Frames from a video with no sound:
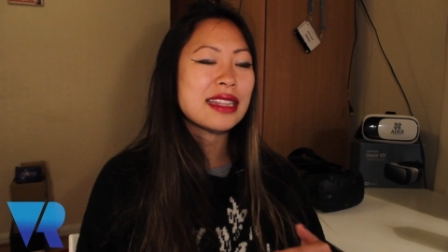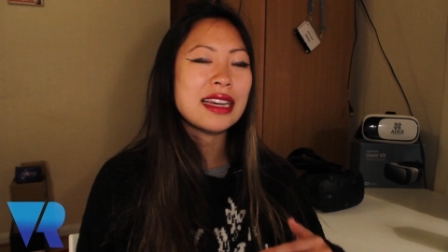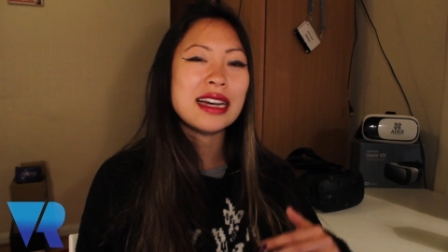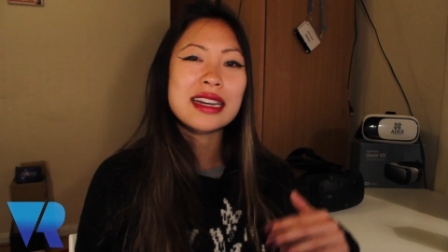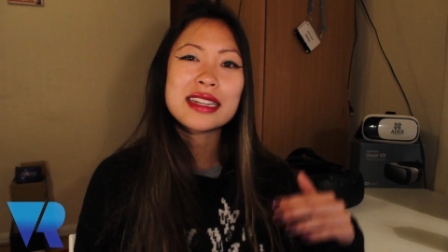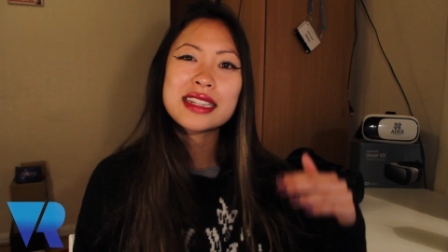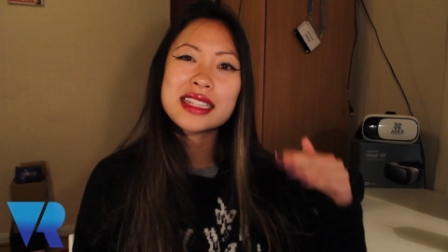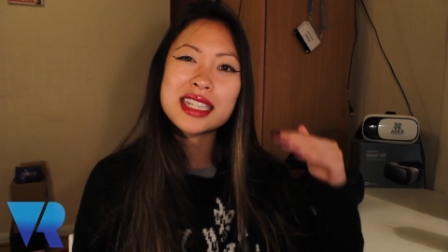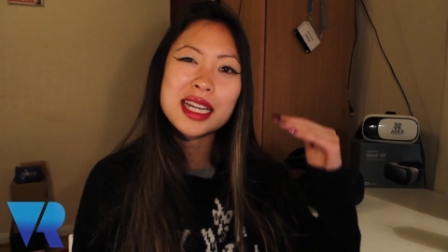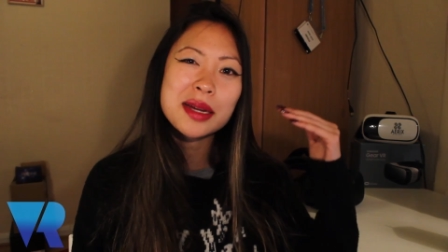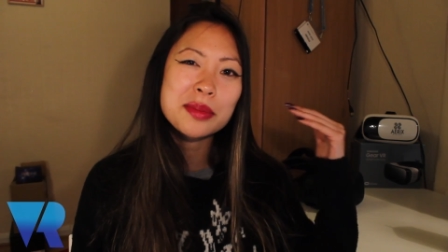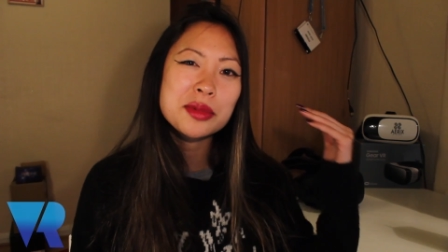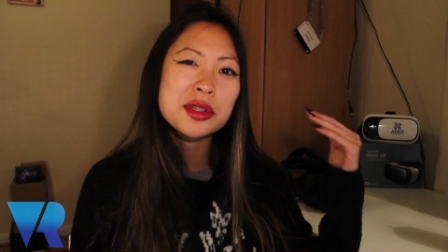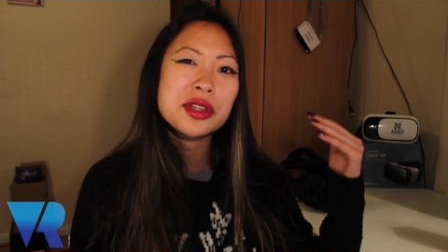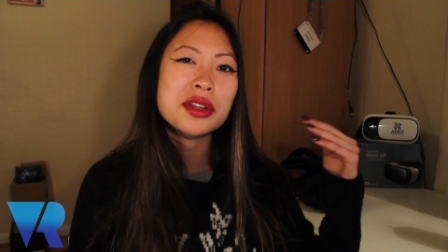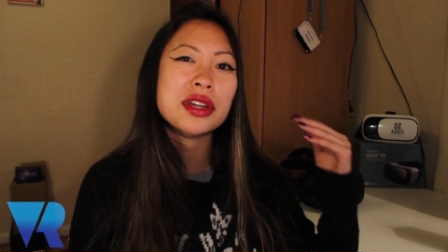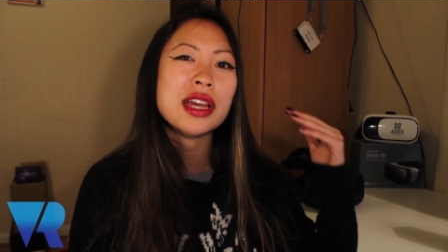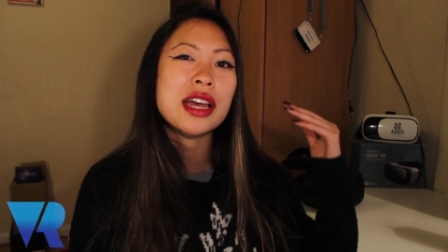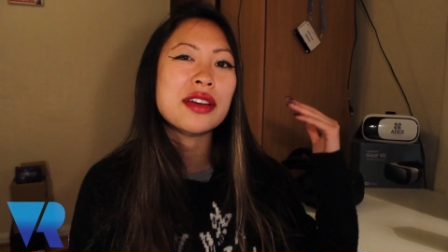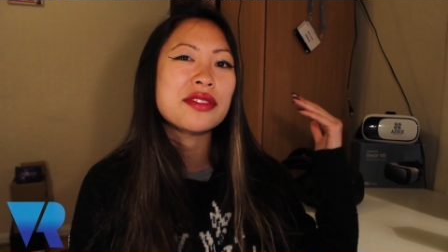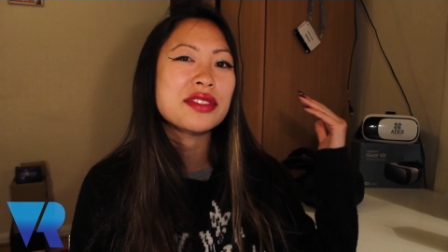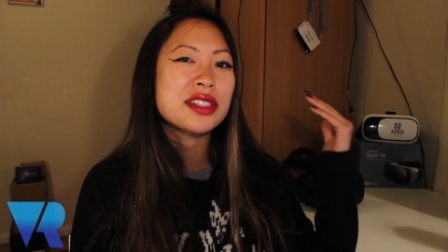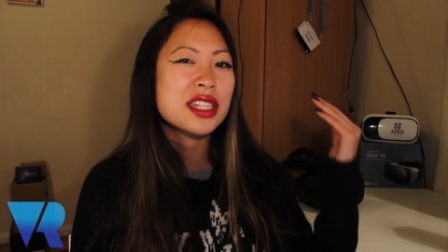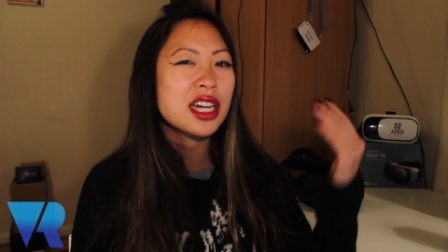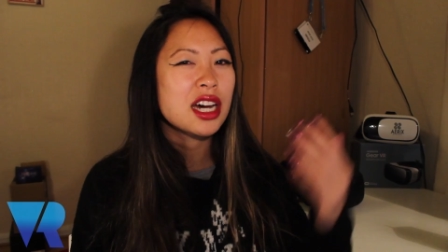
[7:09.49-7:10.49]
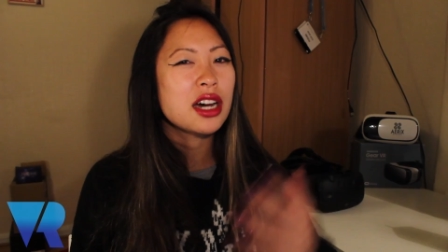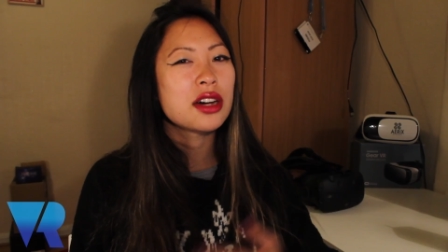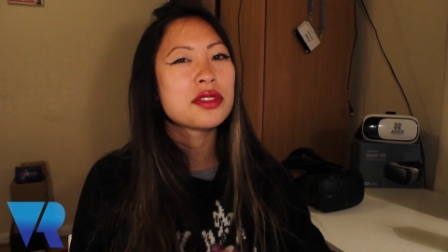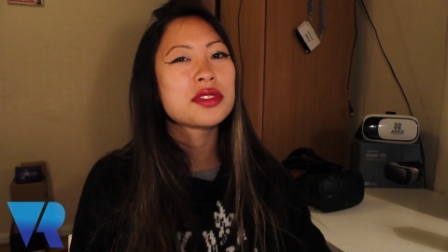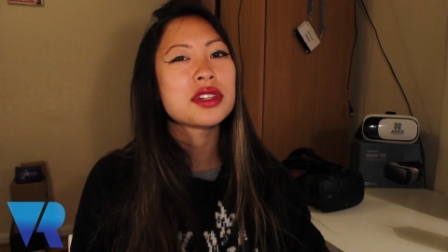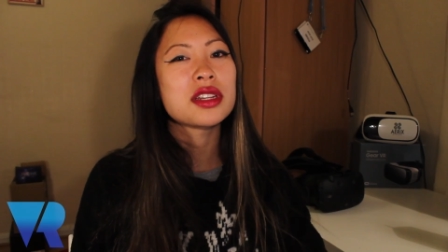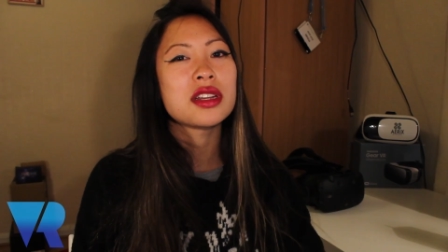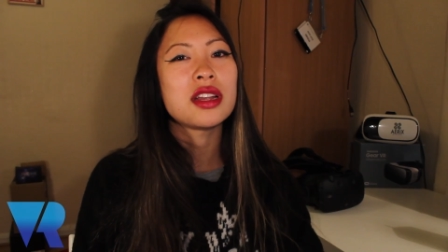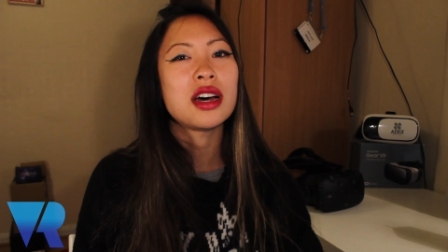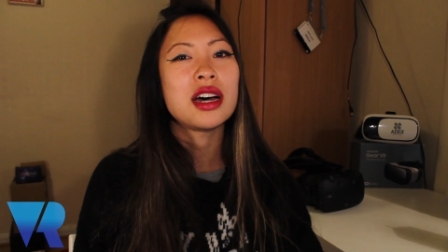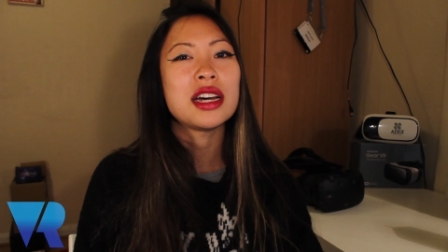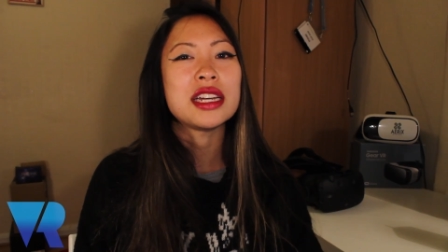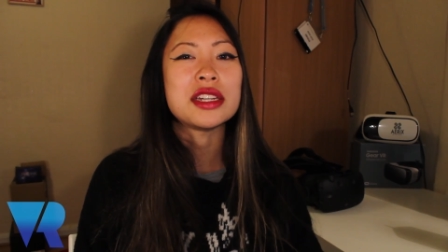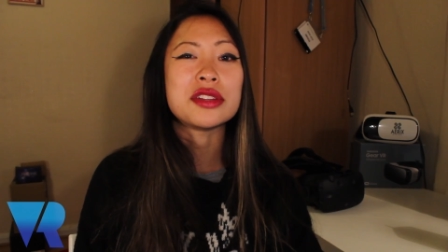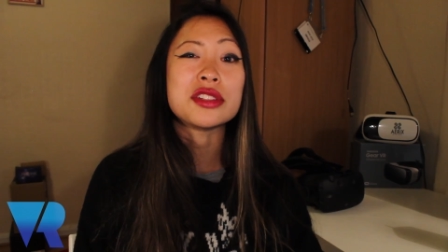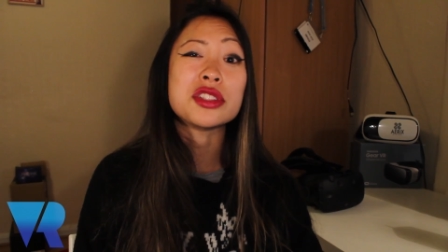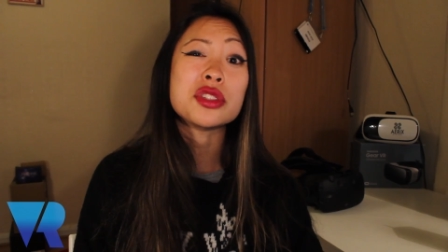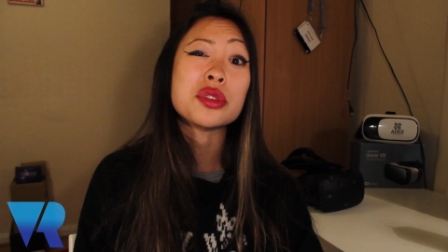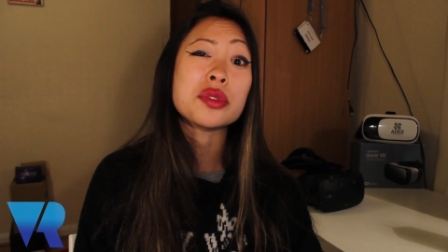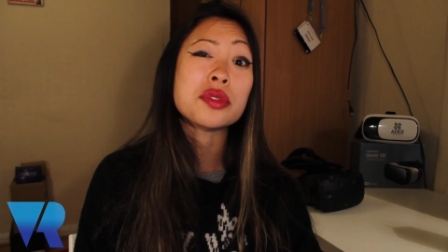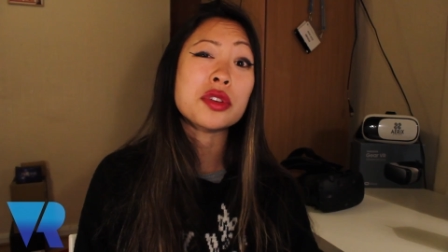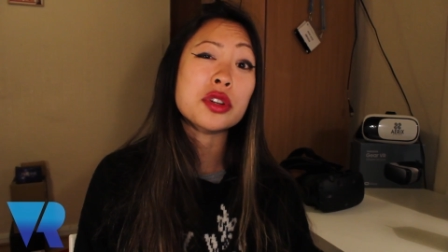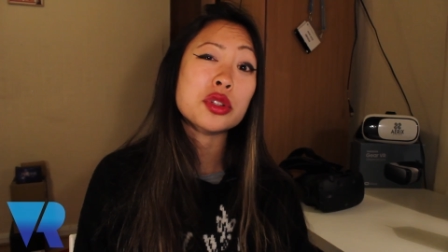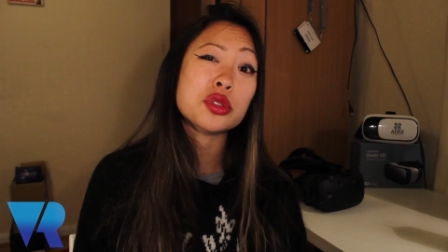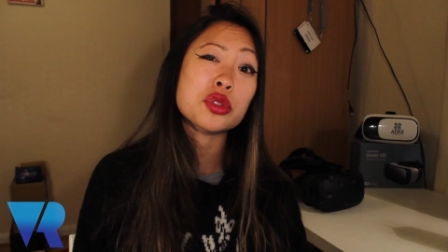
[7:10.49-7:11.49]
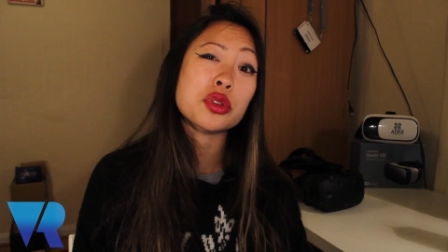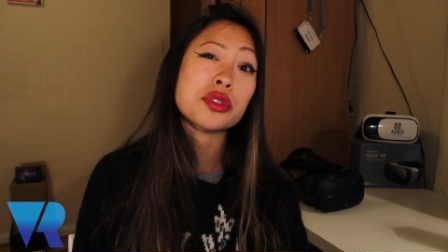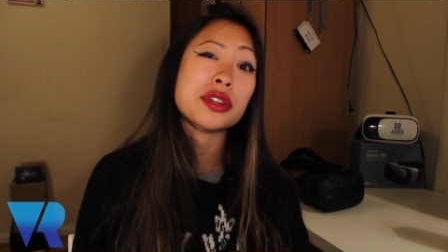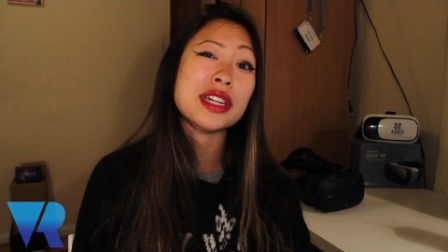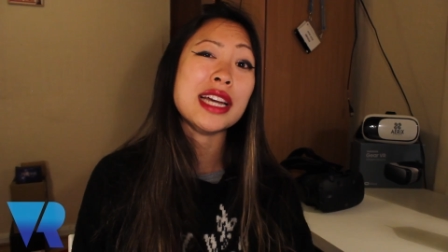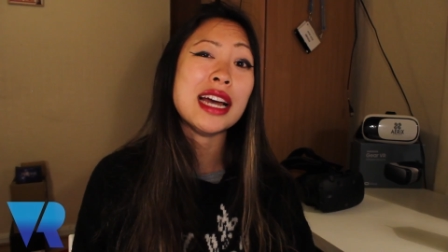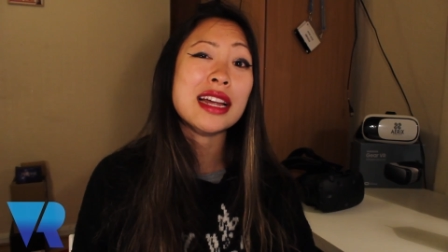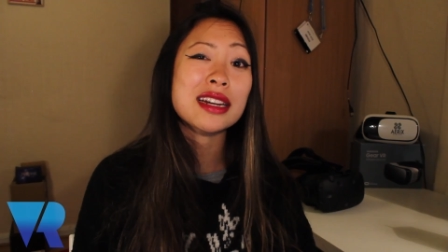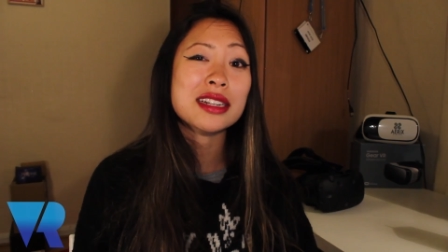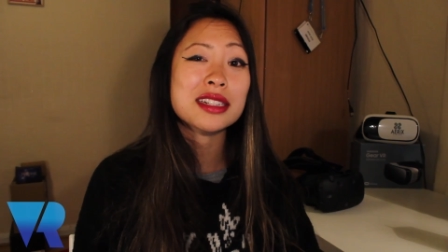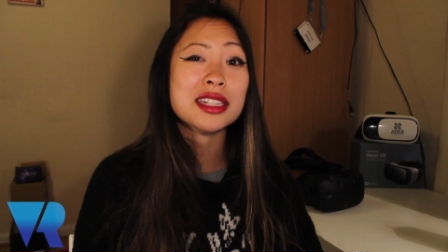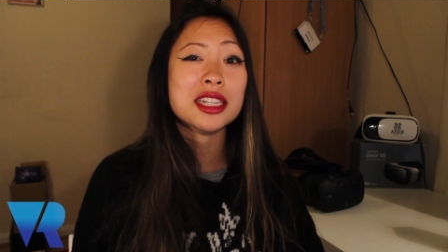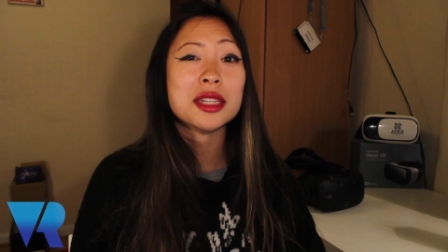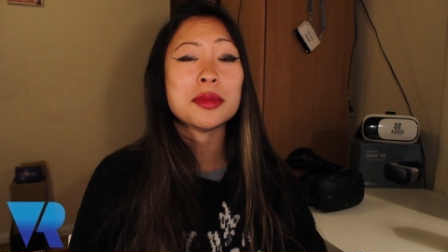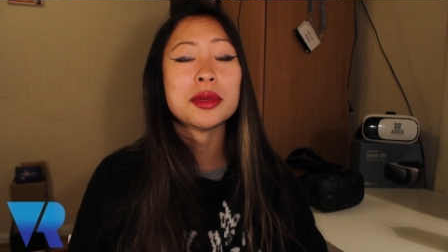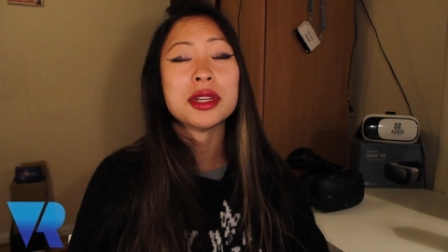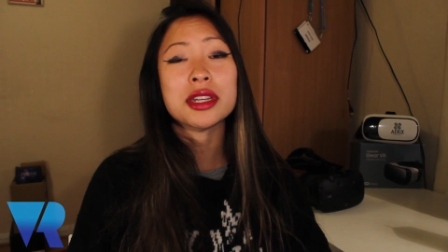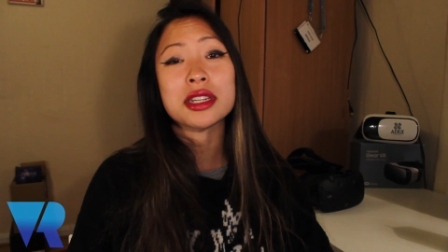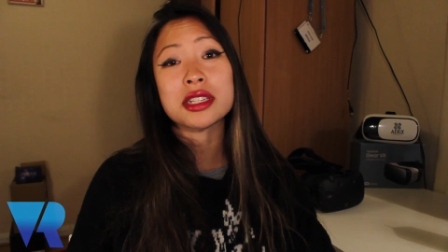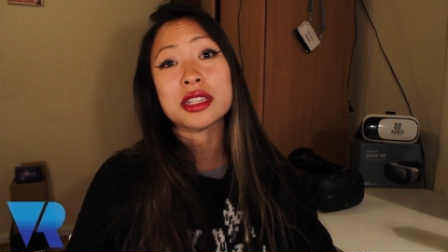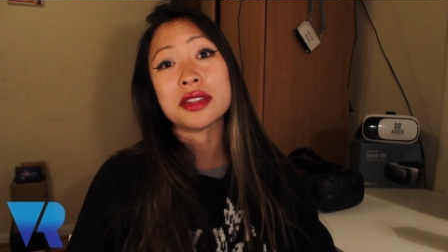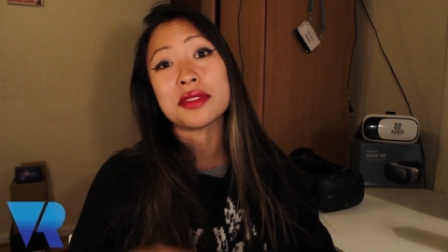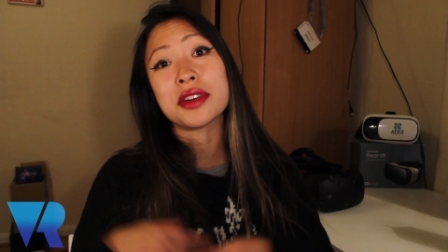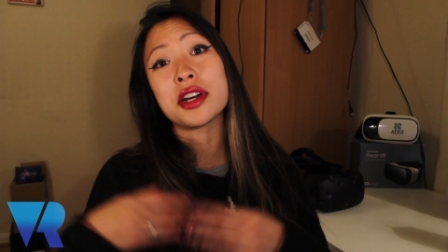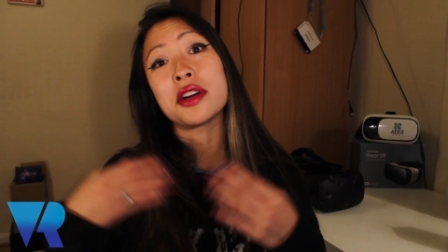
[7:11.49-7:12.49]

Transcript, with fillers: that Samsung have delved a lot into virtual reality because of